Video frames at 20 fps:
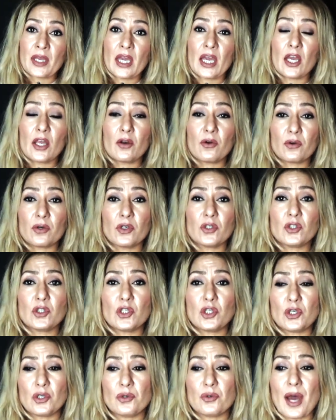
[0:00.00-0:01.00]
In order
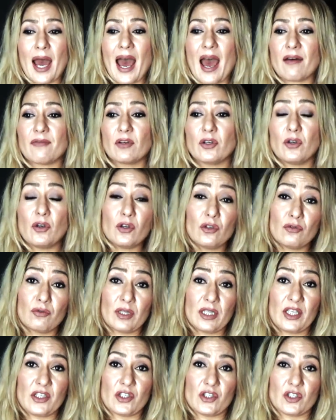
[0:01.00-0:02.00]
to have a good
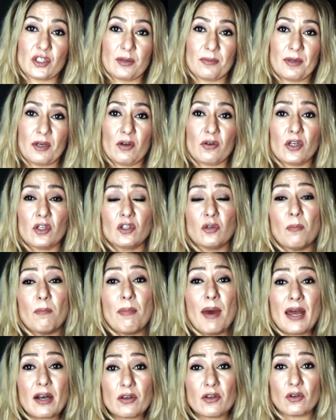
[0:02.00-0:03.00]
relationship, in order to
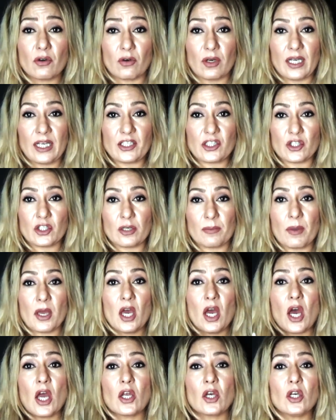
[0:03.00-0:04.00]
better your relationship,
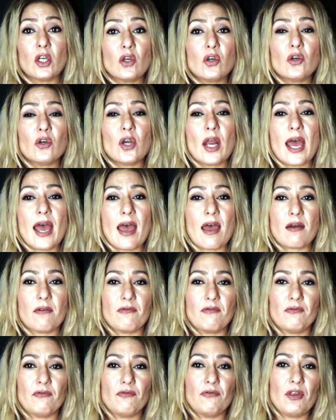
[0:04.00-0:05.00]
learn
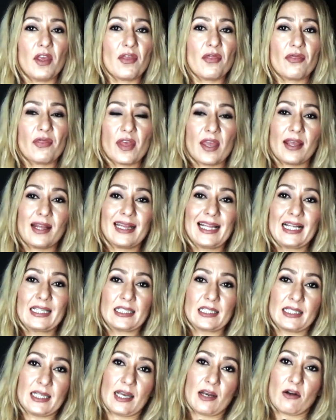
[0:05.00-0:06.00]
everything
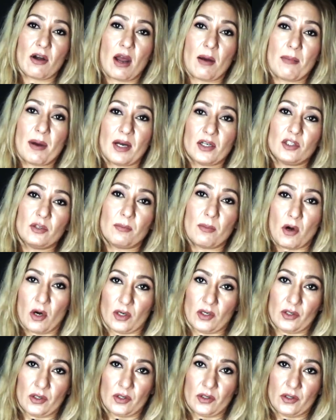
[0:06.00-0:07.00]
that's there about your
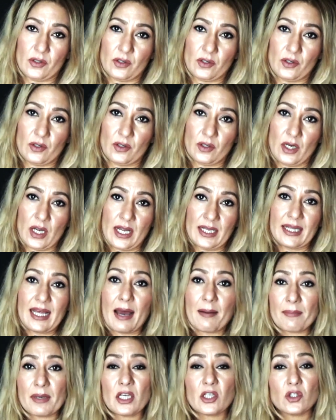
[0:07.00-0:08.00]
partner.
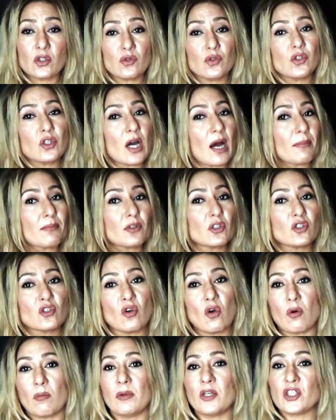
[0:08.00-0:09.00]
That makes your job
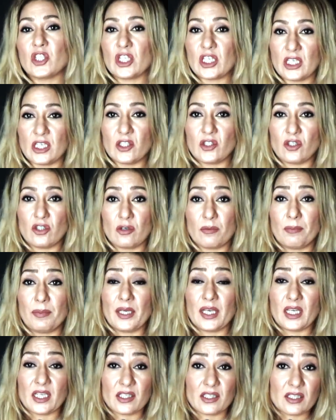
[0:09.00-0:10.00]
so much easier
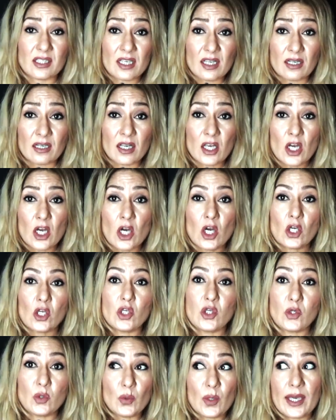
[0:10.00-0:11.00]
because then
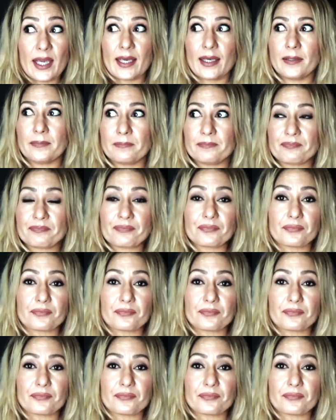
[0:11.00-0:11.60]
you can